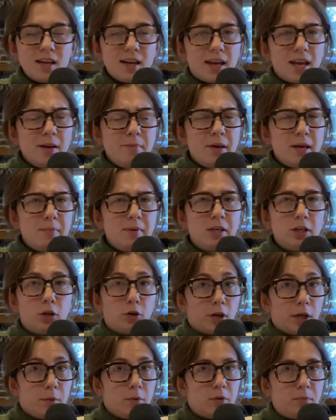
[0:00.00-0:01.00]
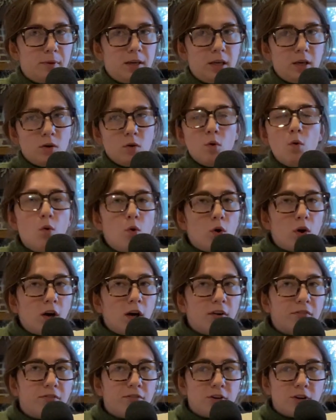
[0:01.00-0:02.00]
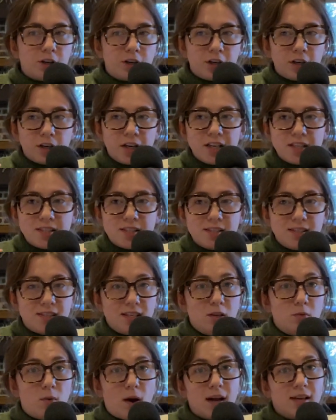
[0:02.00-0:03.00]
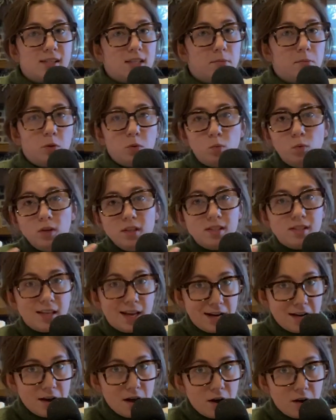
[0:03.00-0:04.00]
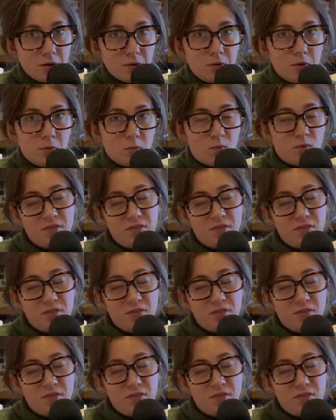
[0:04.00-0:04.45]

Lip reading: can maybe agree with me, or if you're curious to see why someone would say no,